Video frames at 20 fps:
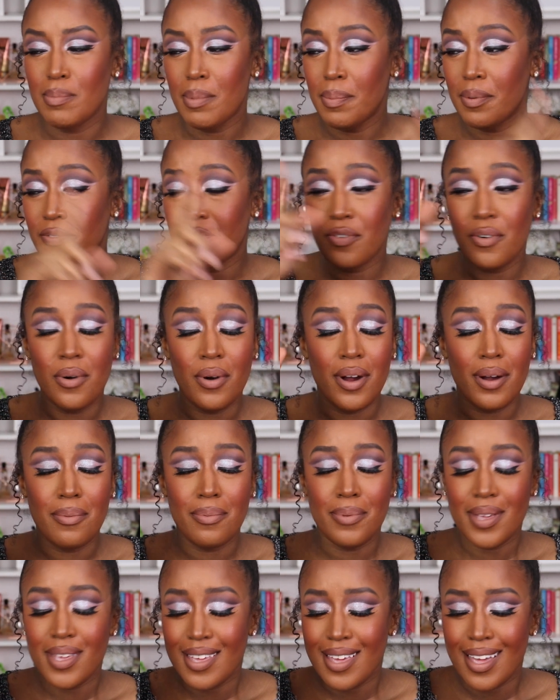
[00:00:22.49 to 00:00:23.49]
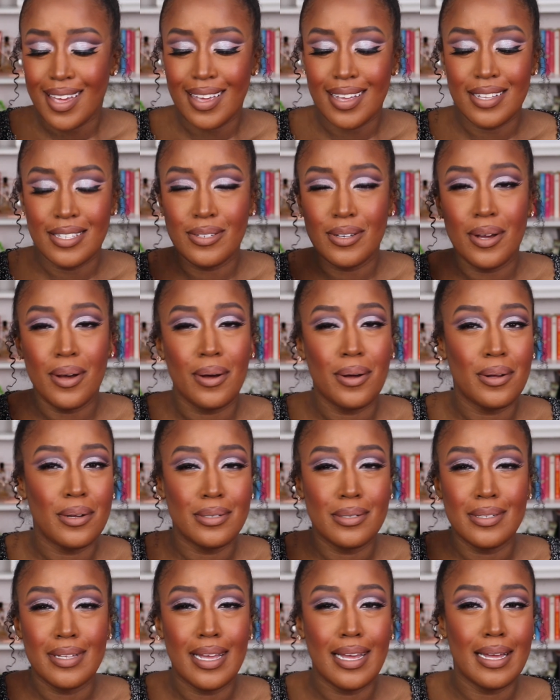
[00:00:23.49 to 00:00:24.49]
But before we get into it,
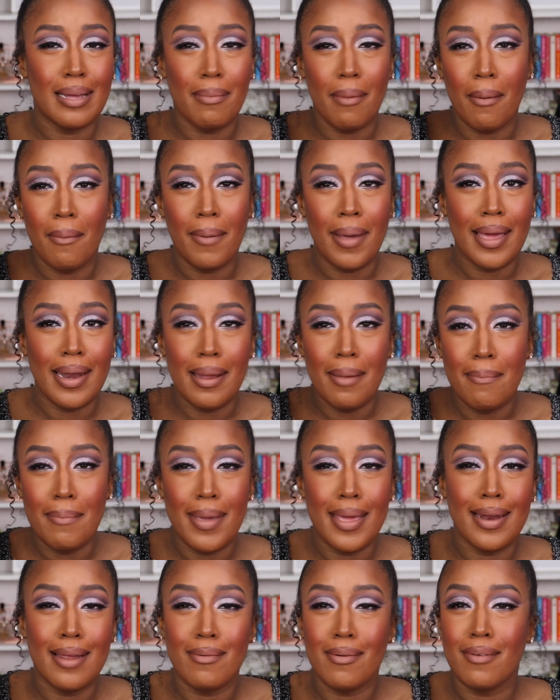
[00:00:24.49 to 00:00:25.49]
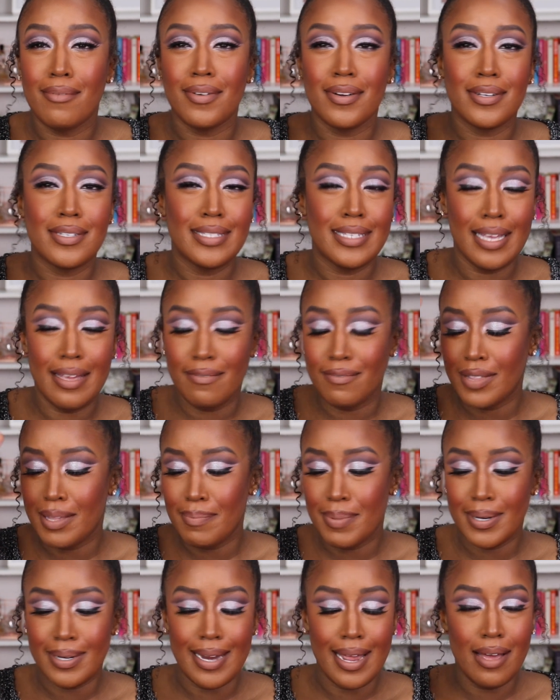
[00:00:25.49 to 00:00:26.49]
hold up, wait a minute, reverse it, flip
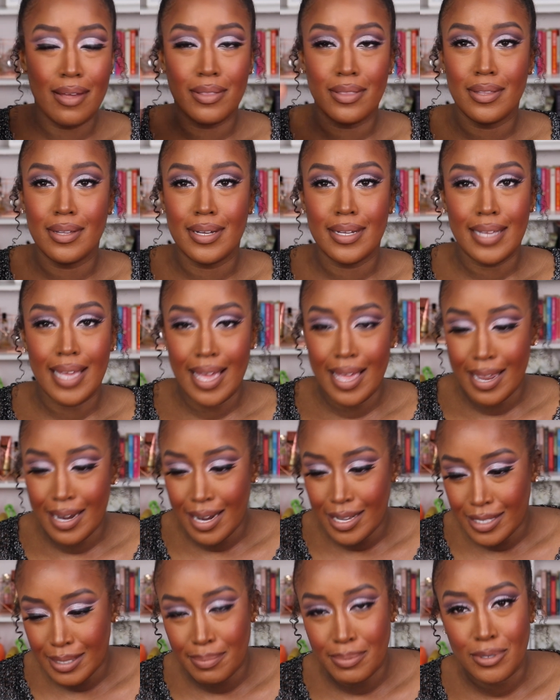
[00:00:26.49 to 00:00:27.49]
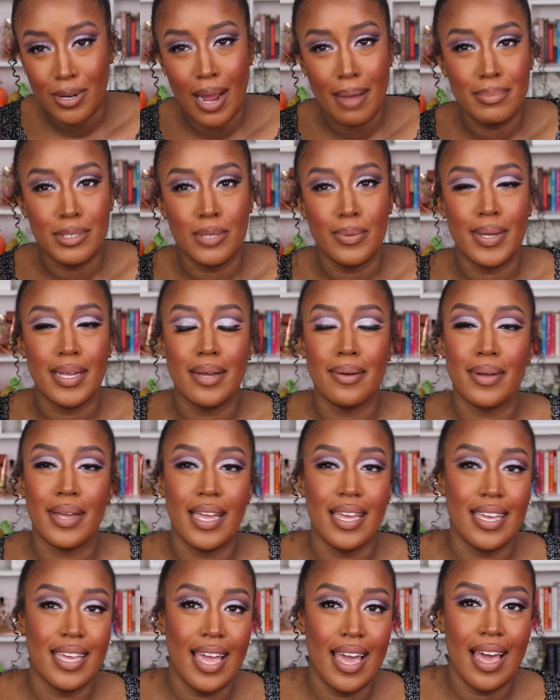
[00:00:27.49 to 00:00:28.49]
it down, look, and subscribe to it.
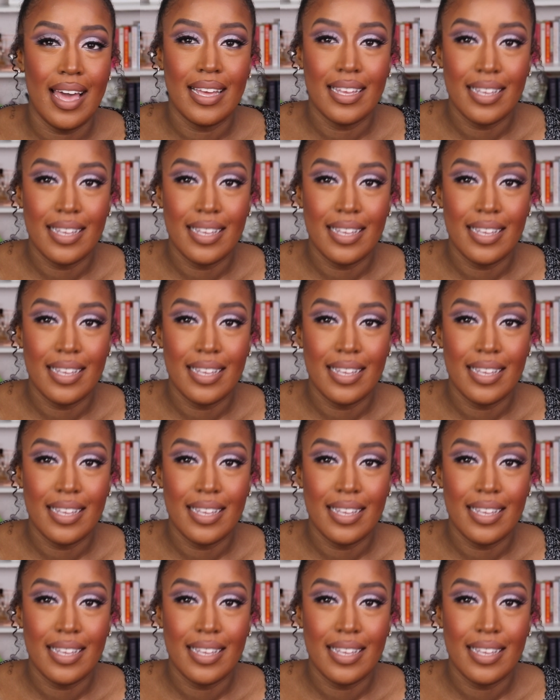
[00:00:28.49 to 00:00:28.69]
Okay, yeah,